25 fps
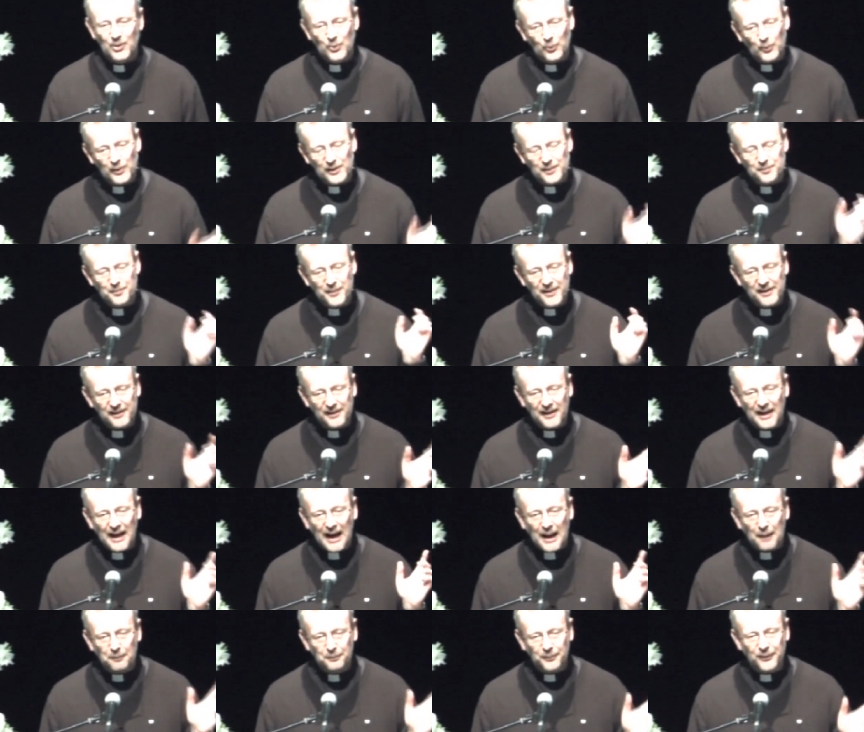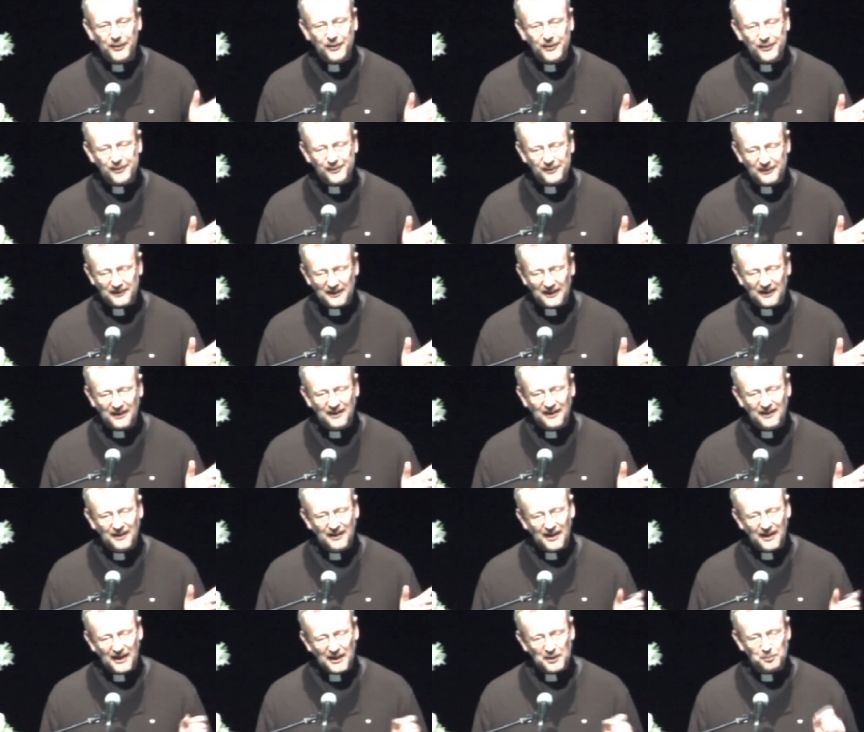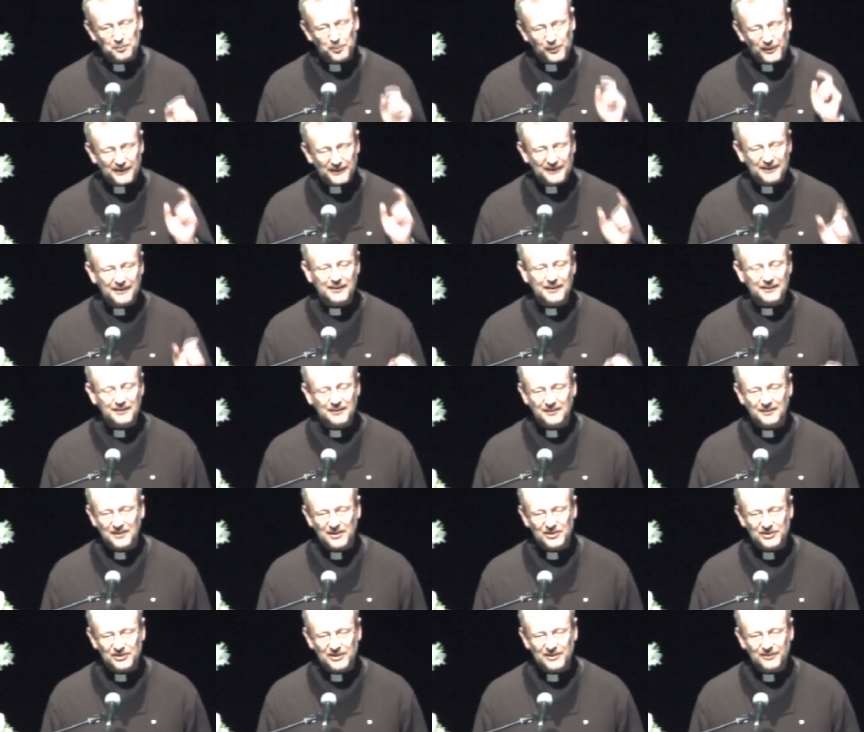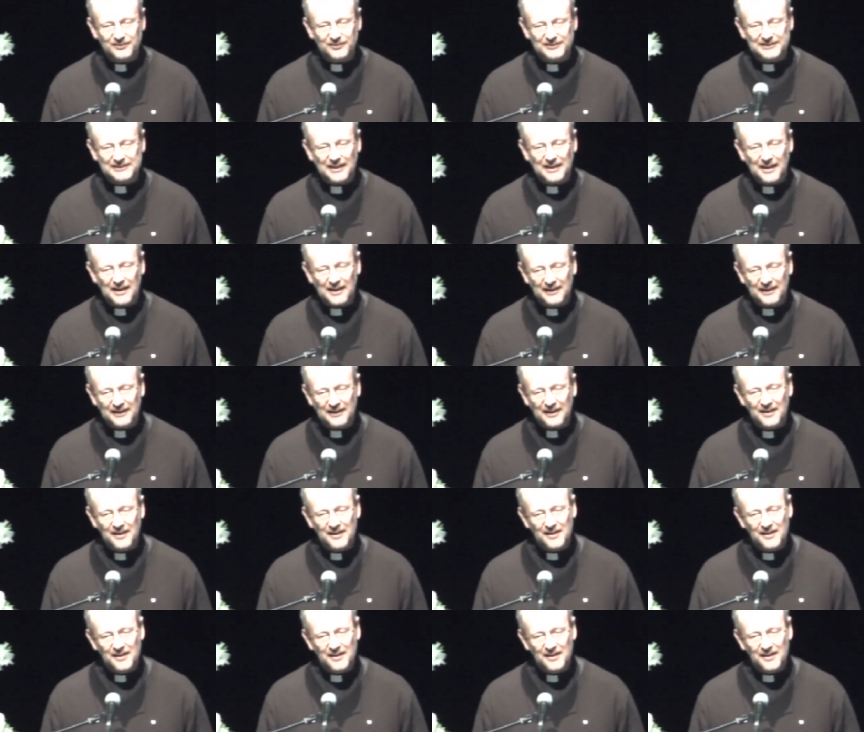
where Mary appeared and predicted the genocide,